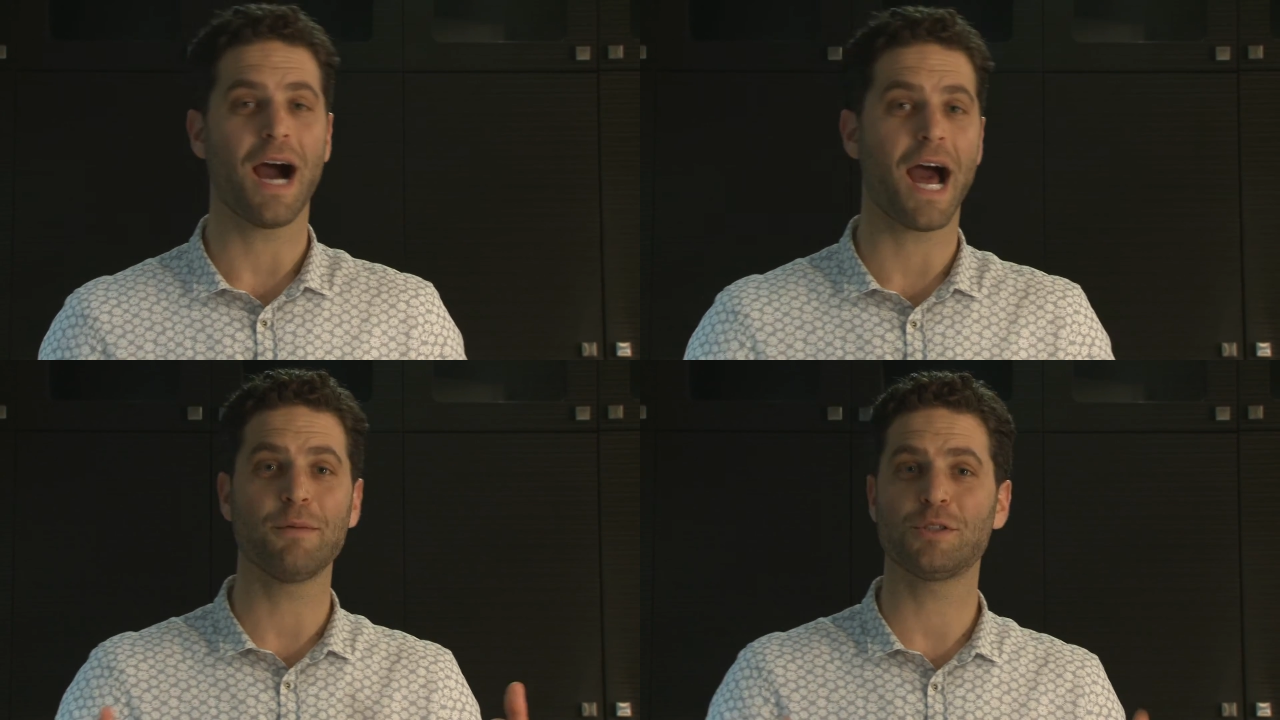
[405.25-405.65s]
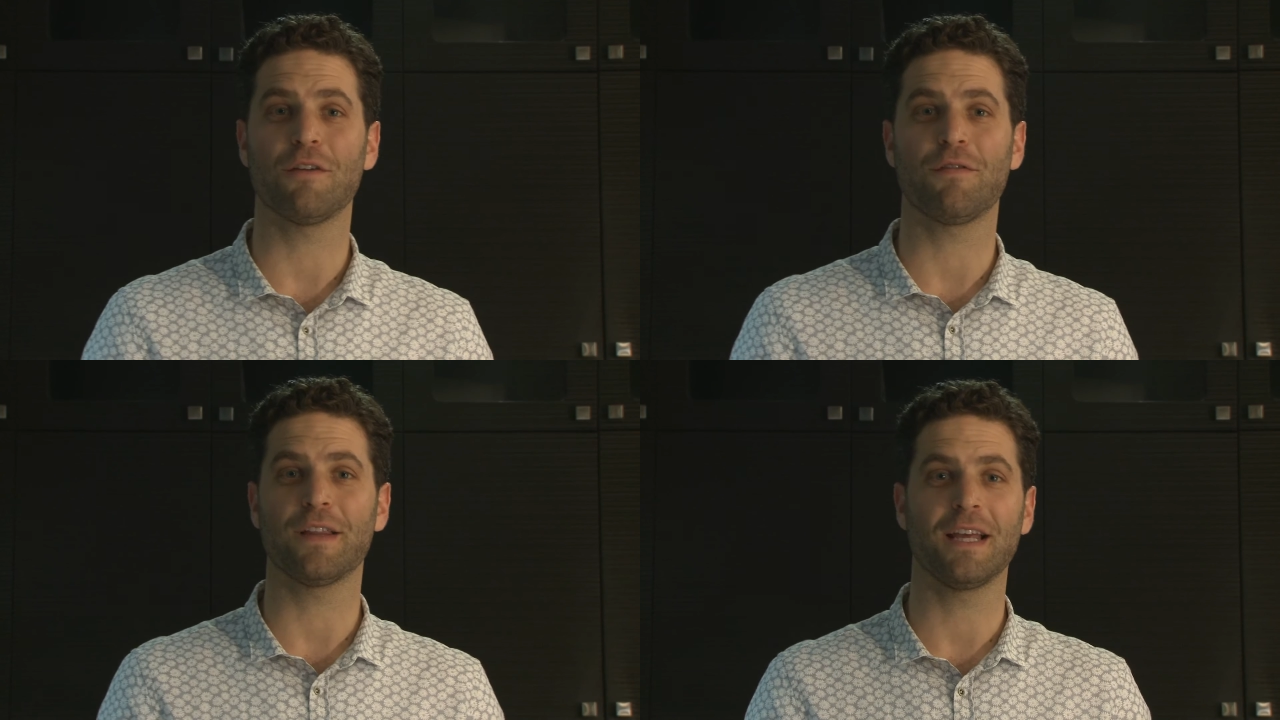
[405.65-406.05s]
I'm
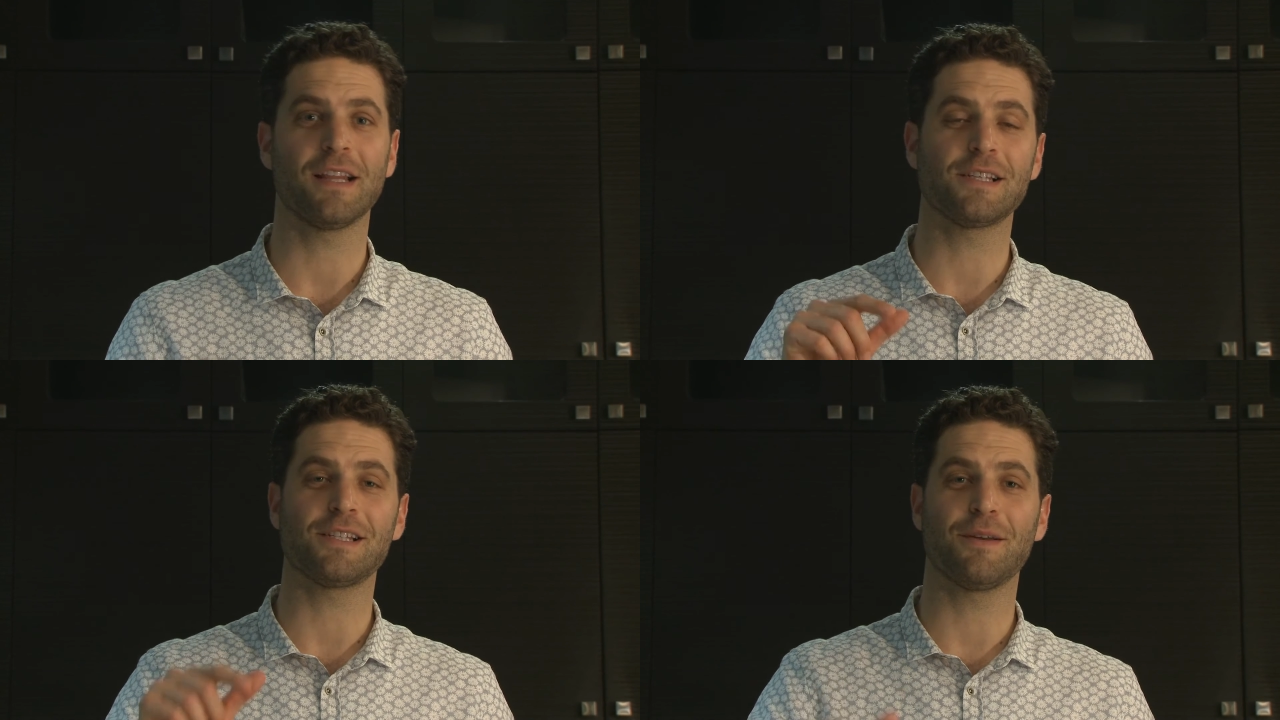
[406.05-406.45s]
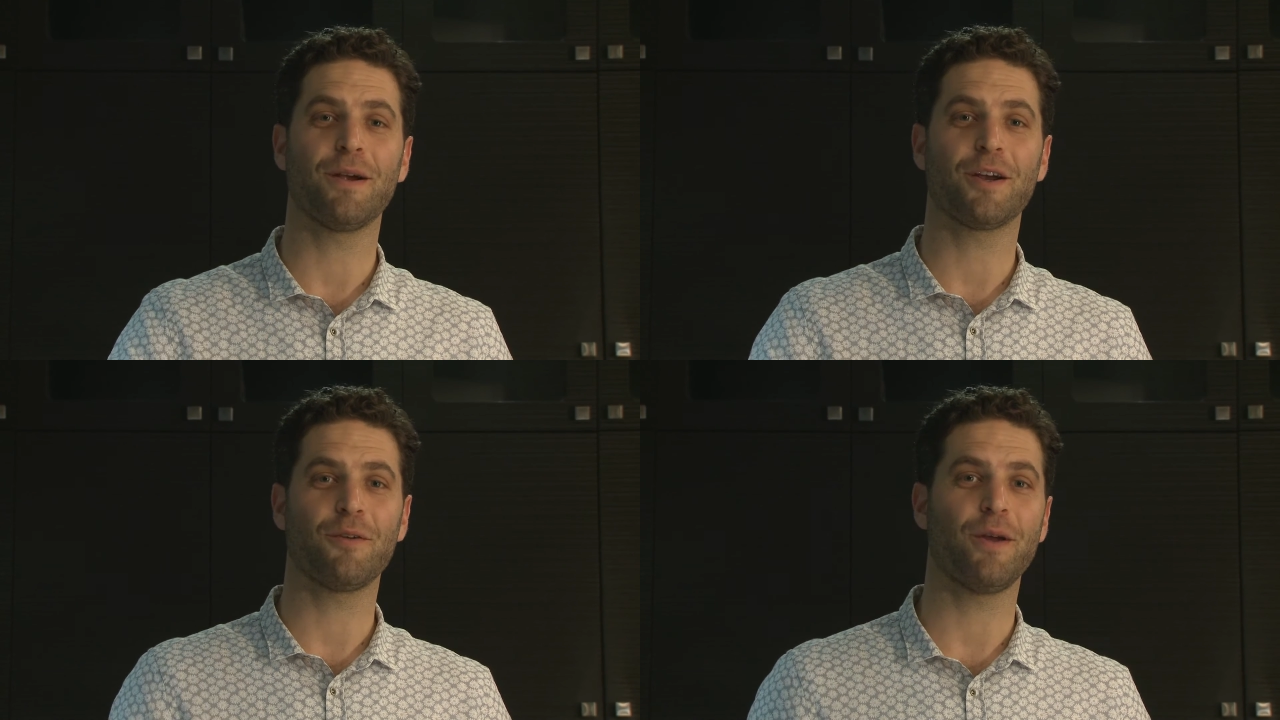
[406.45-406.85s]
Chef Lee. This is the
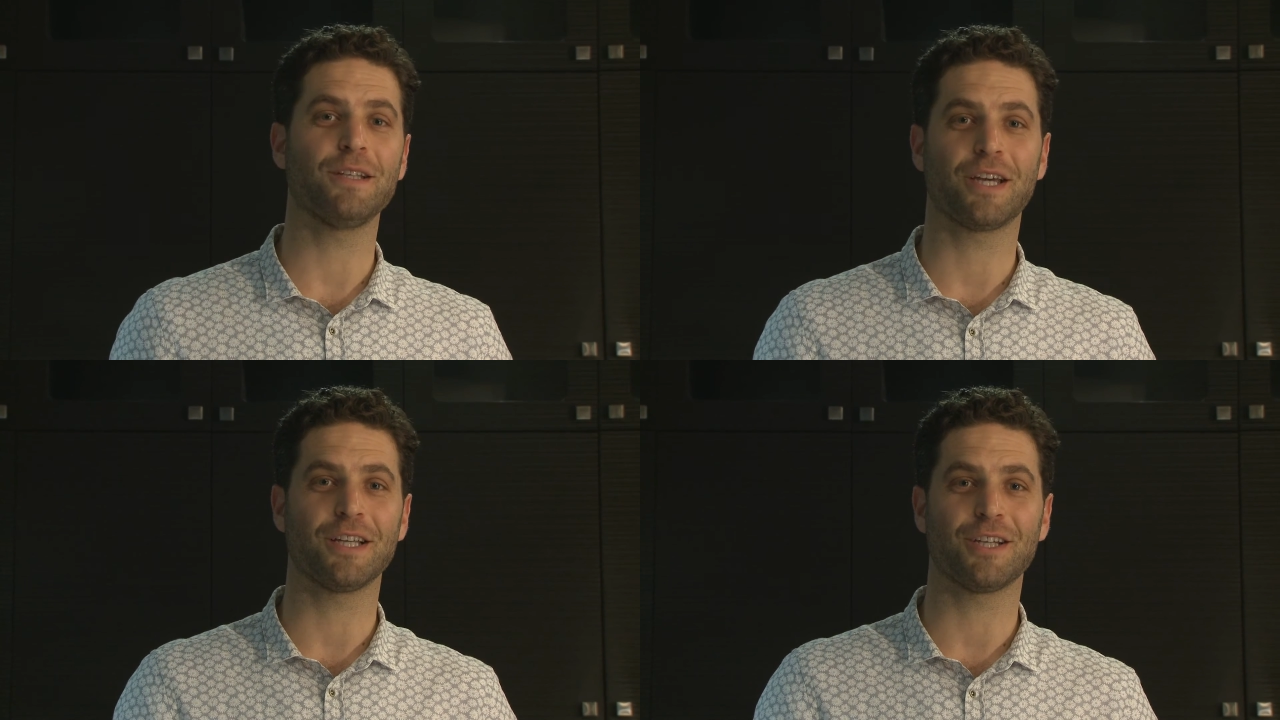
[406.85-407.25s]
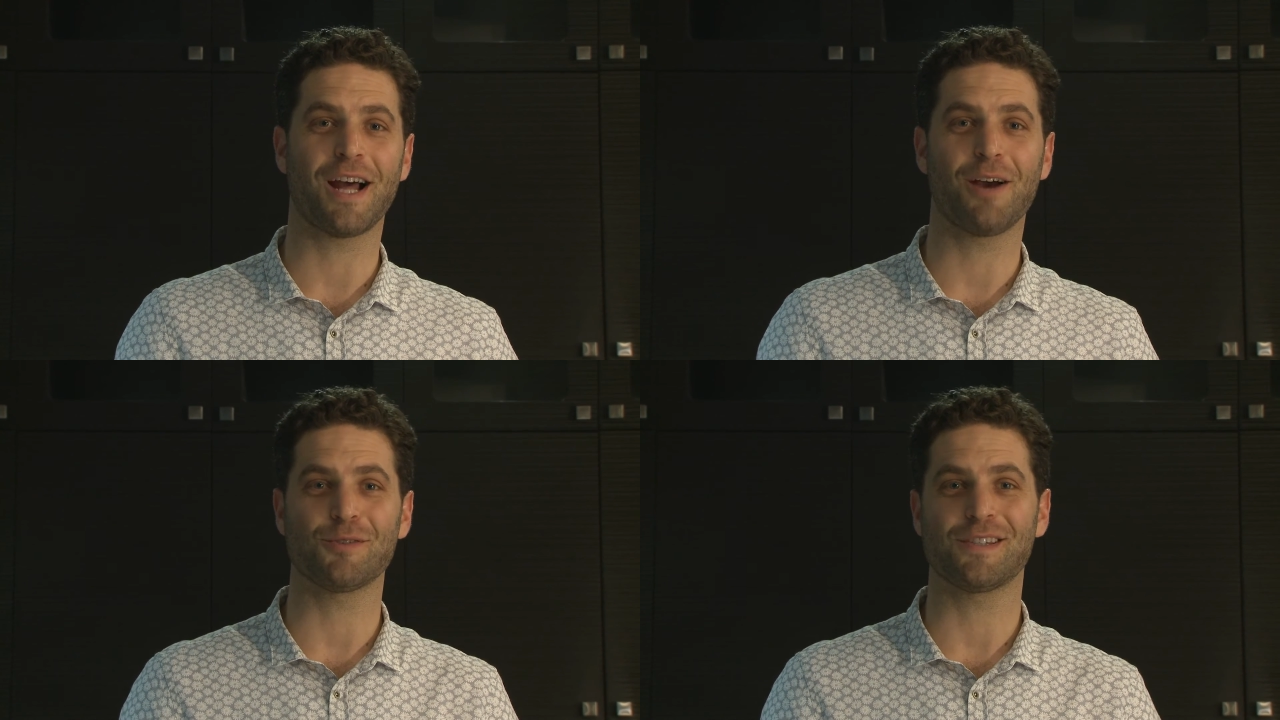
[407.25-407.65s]
American Range Kitchen.
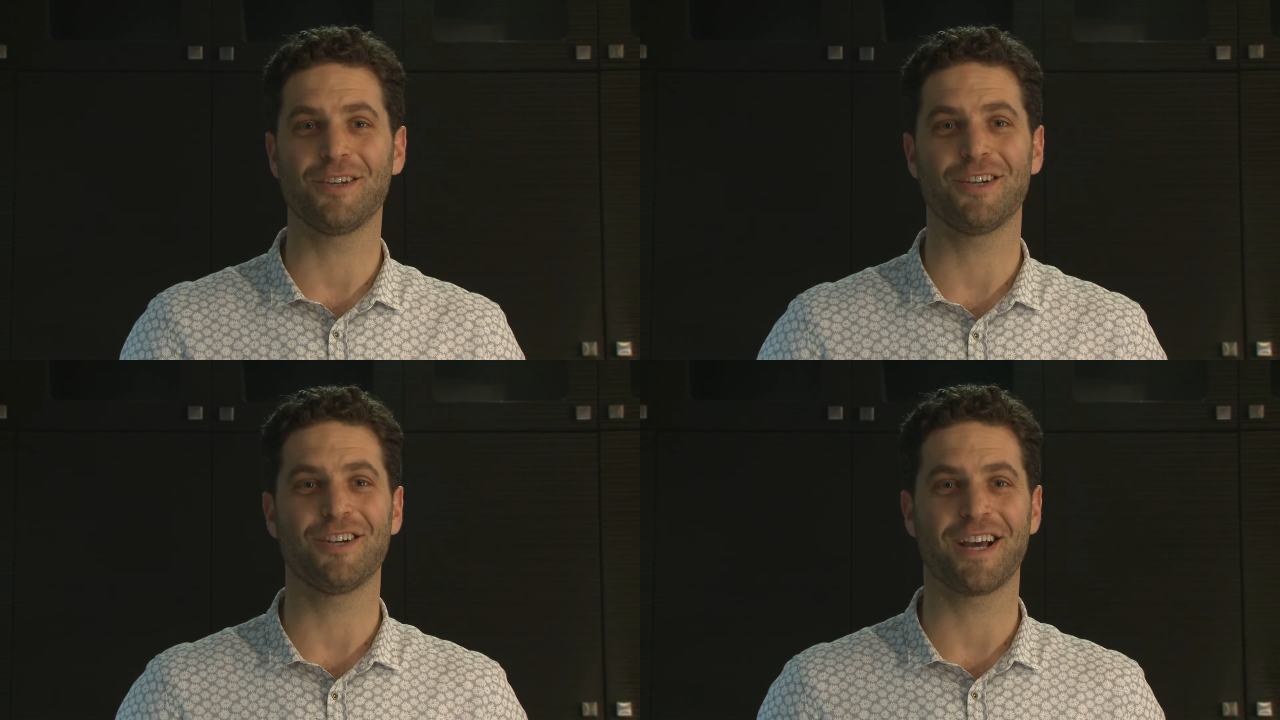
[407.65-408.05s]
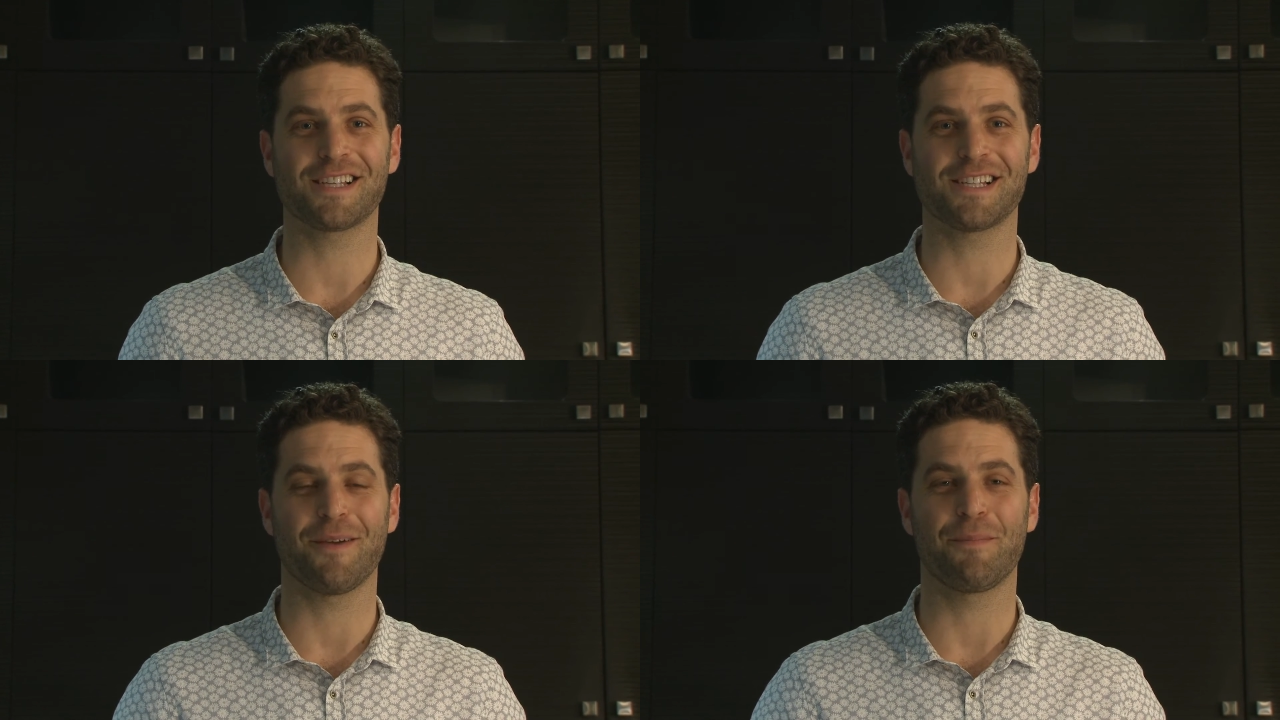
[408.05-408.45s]
I will see you here
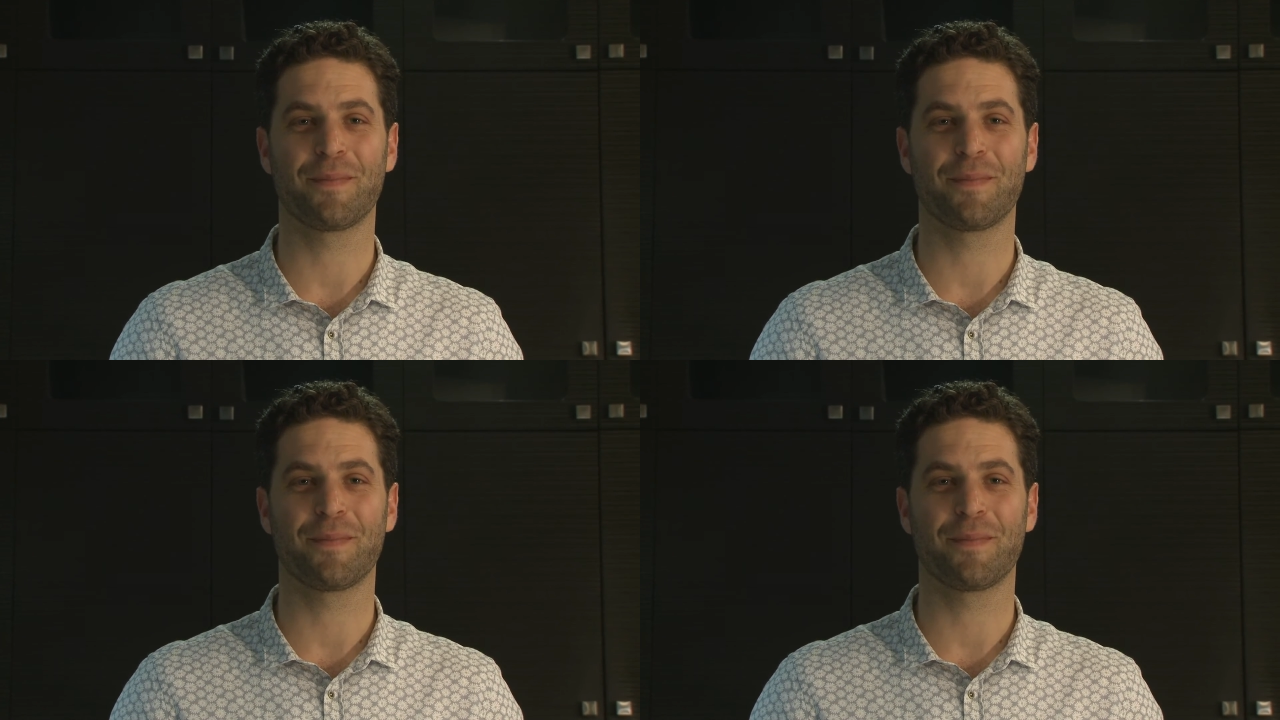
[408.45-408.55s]
next time.